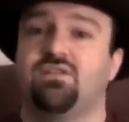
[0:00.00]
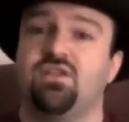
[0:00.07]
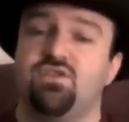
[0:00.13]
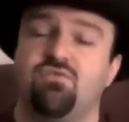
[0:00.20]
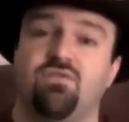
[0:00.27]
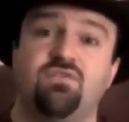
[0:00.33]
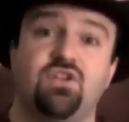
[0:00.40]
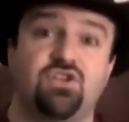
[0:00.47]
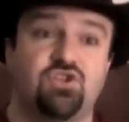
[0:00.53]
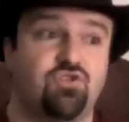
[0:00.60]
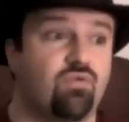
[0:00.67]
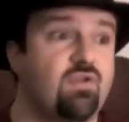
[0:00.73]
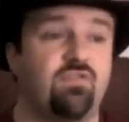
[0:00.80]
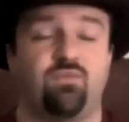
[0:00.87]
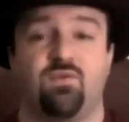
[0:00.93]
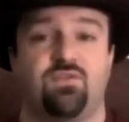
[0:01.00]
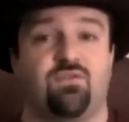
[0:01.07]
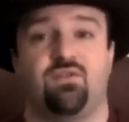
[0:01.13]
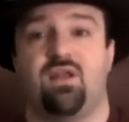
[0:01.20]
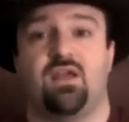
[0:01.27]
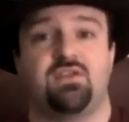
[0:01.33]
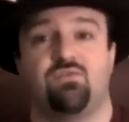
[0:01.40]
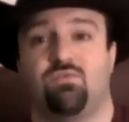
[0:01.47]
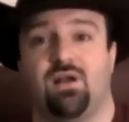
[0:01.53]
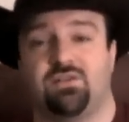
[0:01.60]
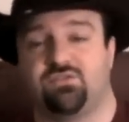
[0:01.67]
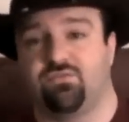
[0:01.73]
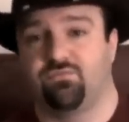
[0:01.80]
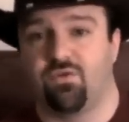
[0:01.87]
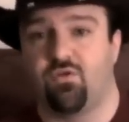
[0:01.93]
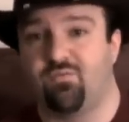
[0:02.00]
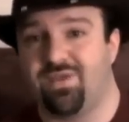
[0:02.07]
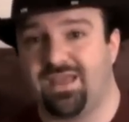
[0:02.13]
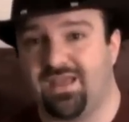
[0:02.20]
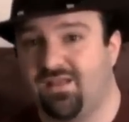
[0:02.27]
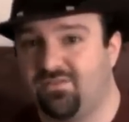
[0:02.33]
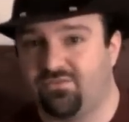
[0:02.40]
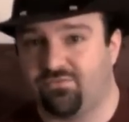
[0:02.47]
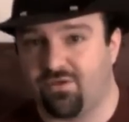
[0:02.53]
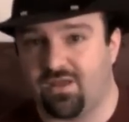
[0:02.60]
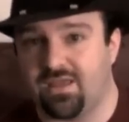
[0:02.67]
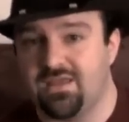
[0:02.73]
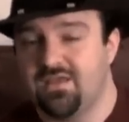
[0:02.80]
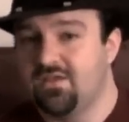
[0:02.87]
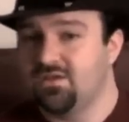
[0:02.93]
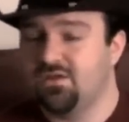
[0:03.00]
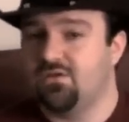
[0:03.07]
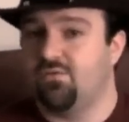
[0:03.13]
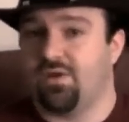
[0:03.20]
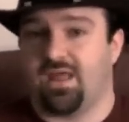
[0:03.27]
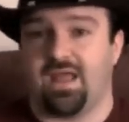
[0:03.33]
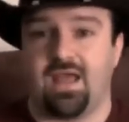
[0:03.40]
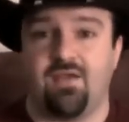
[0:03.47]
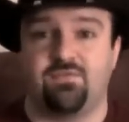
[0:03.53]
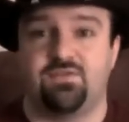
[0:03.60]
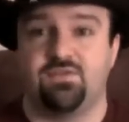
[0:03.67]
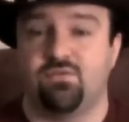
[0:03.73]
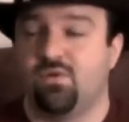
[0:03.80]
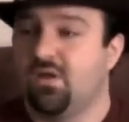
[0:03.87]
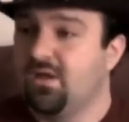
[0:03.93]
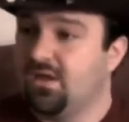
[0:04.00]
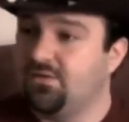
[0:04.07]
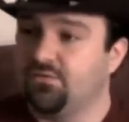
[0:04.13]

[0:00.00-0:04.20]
that you have the choice whether or not you want to romance, right? You don't have to.